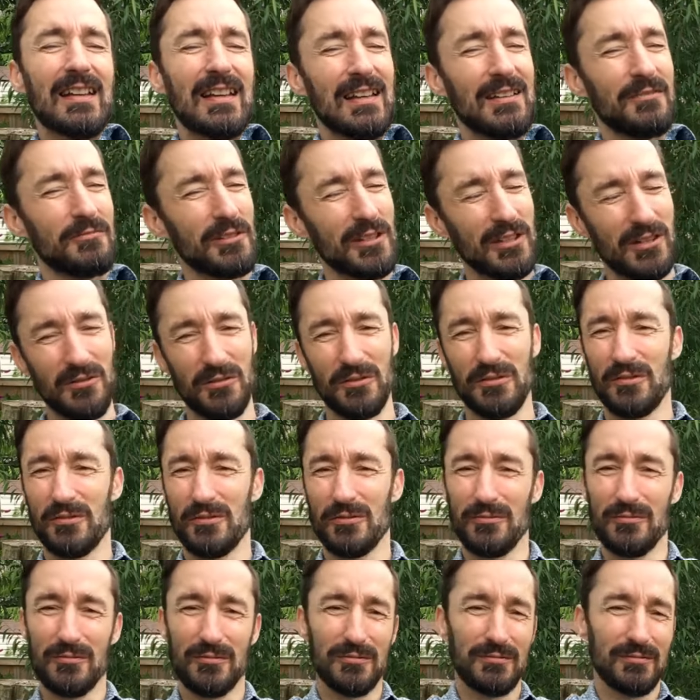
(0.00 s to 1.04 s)
and we go
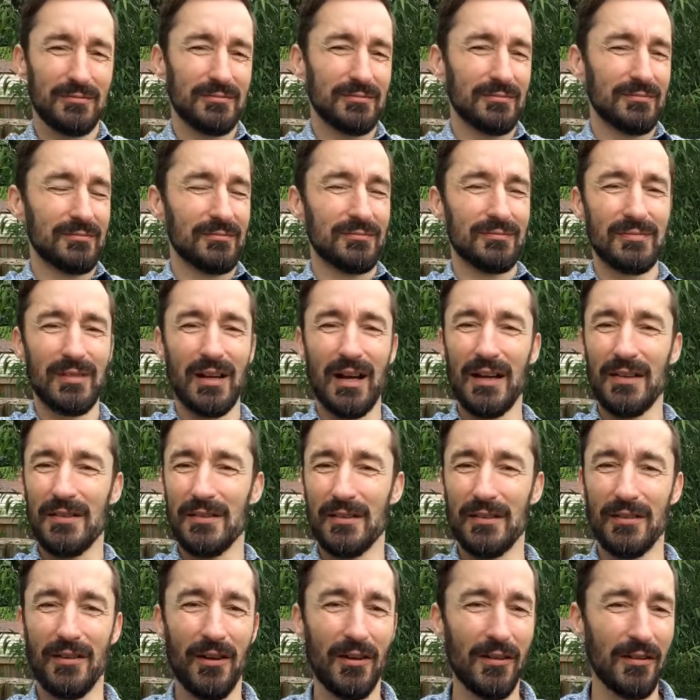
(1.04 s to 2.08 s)
through
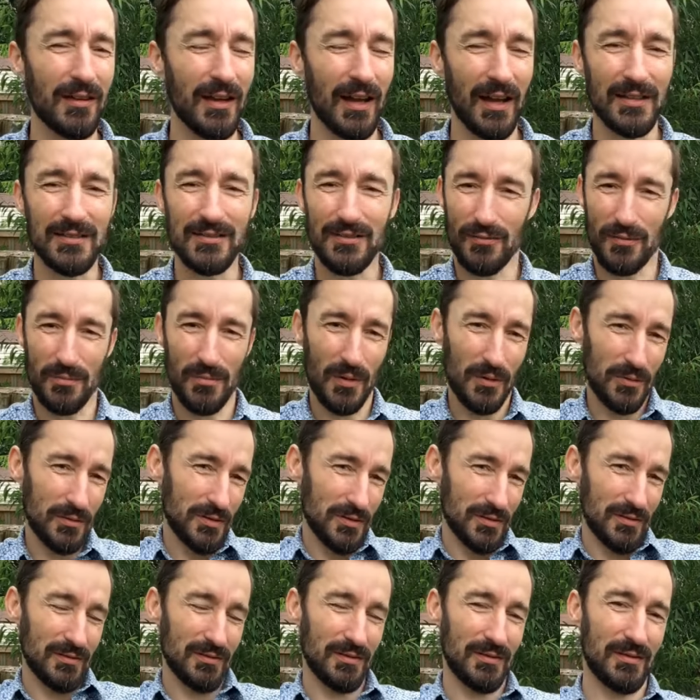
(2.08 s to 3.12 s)
all kinds of
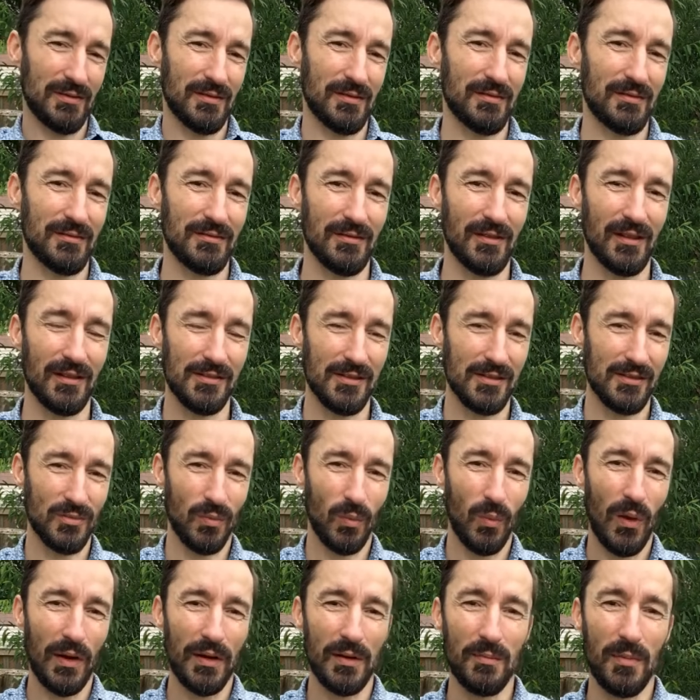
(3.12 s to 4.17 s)
emotions, not
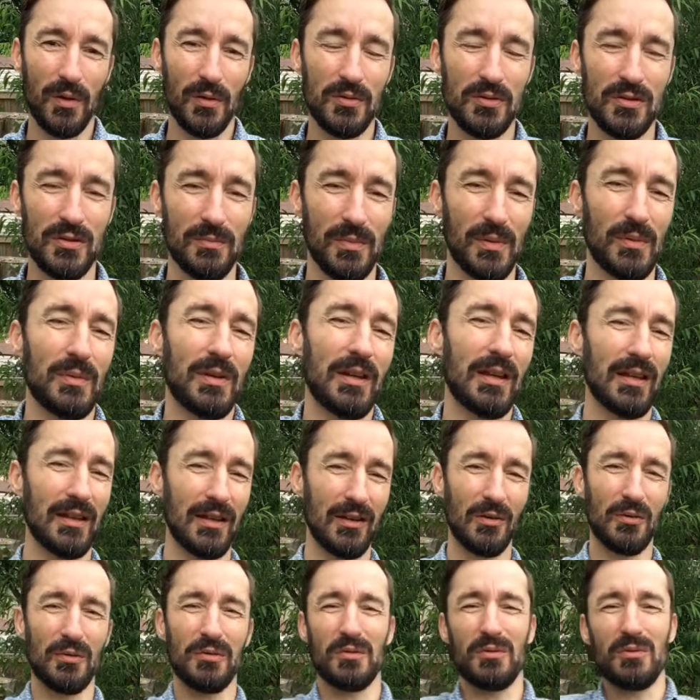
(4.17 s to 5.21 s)
just one emotion, but we can
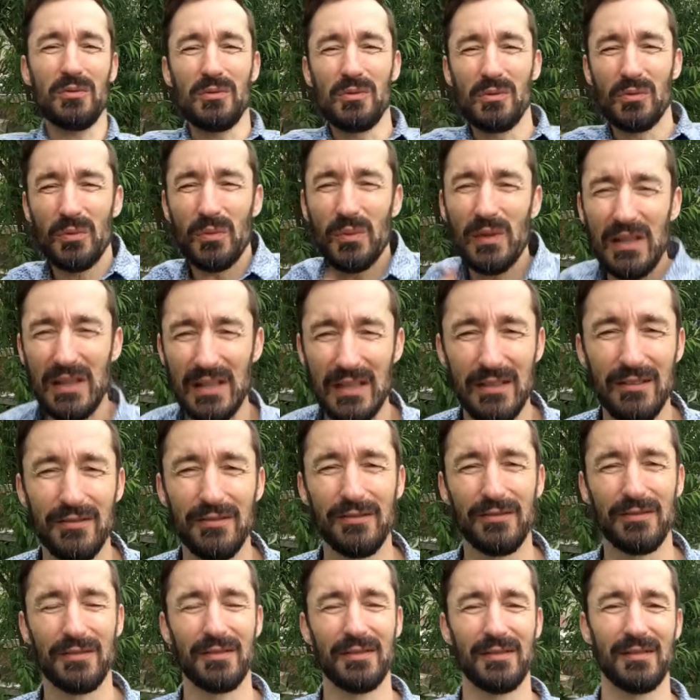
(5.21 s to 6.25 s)
go through
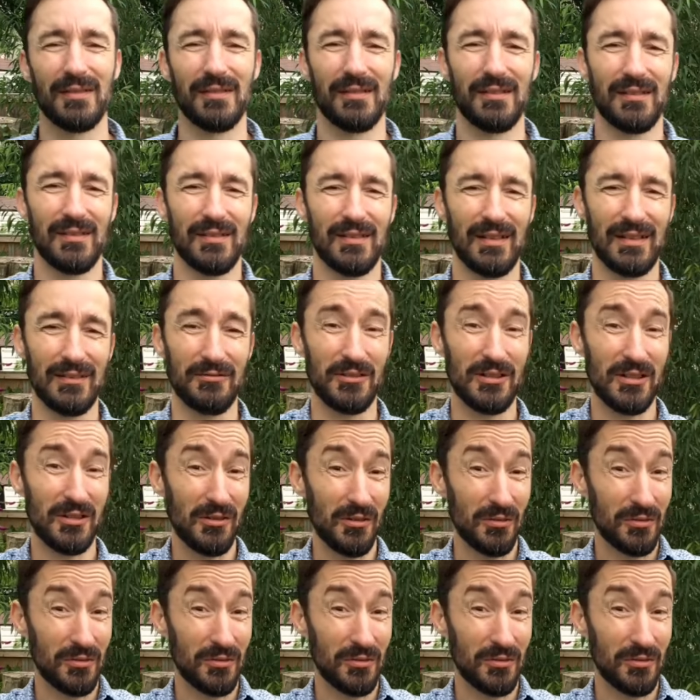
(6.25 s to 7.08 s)
grief, and we can